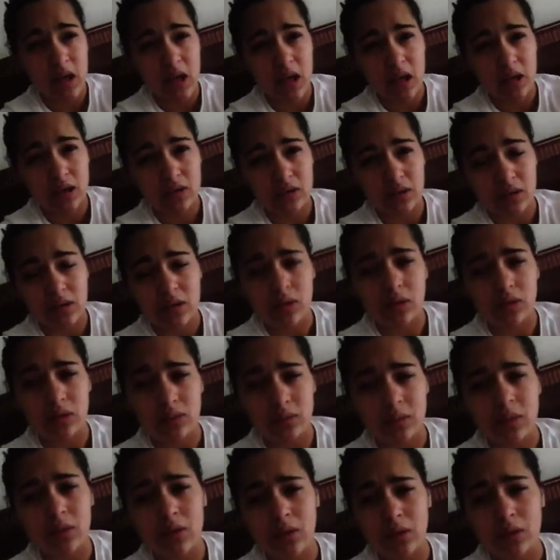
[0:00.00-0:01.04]
So I told
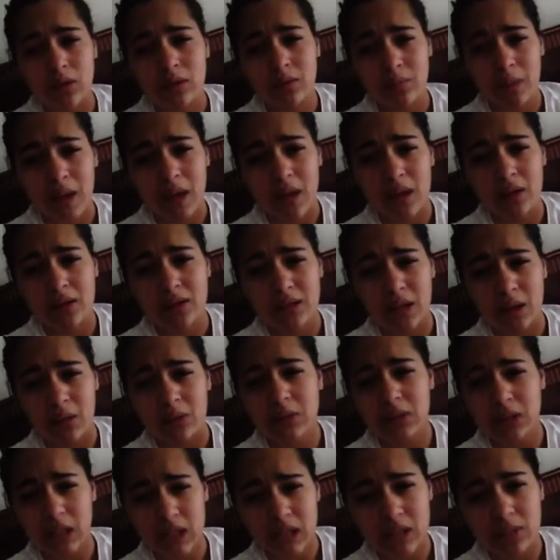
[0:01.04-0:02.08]
him, in Spanish that I was a
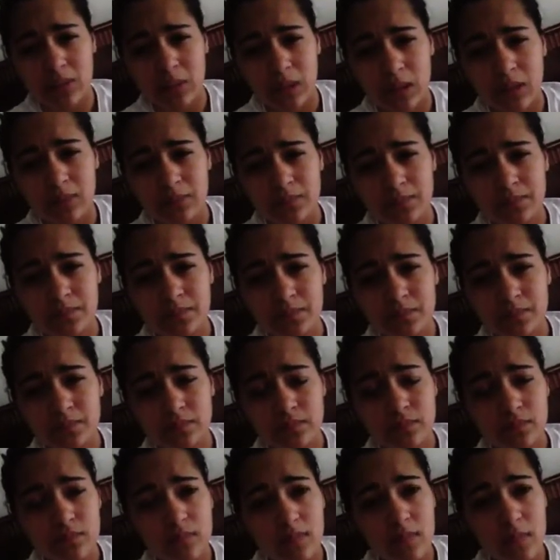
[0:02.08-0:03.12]
lesbian.
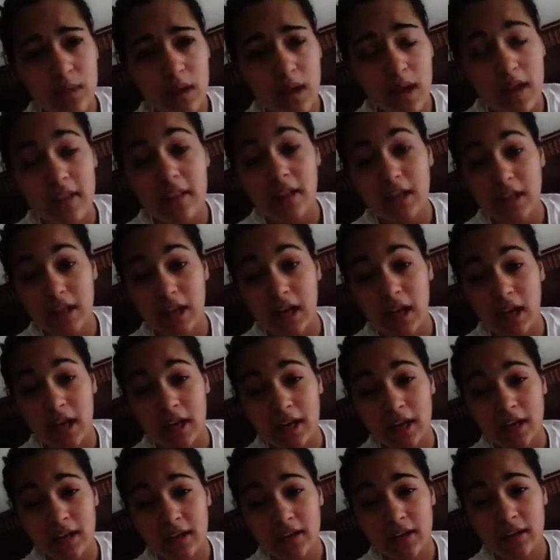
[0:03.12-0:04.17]
And then he got
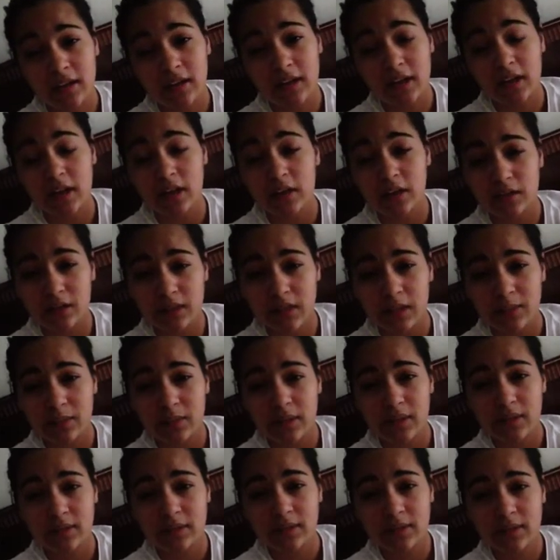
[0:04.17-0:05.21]
it, and he looked at
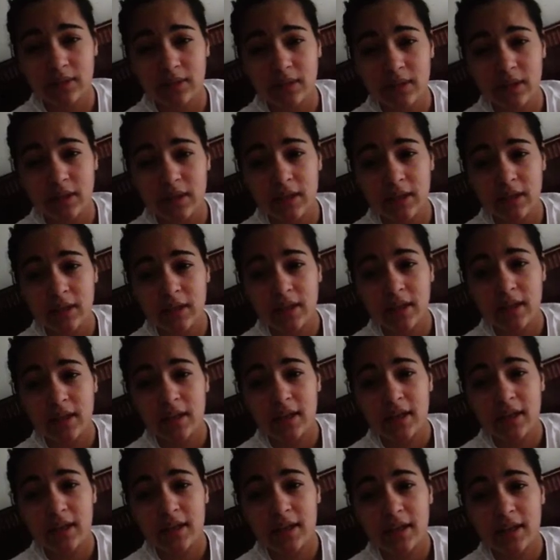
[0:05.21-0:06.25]
me.
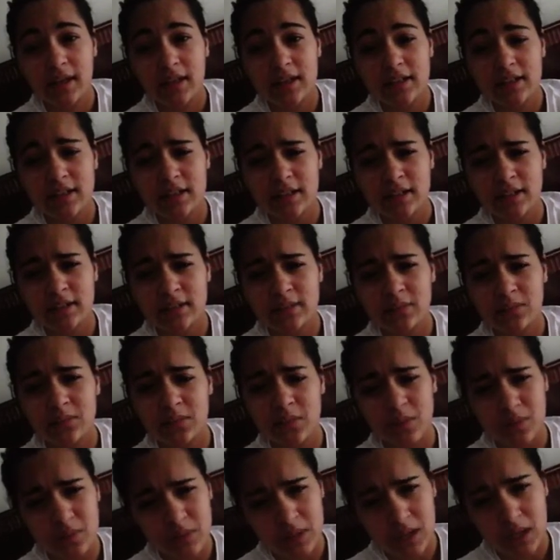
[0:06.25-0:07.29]
And he says, "Were
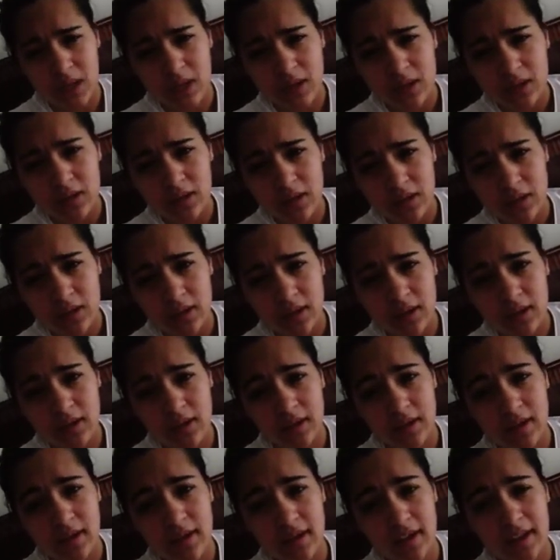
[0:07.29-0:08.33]
you scared?"
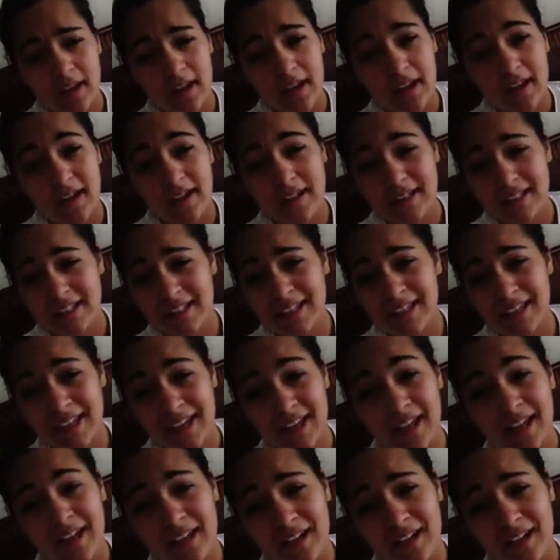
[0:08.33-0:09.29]
And I said, "Yeah."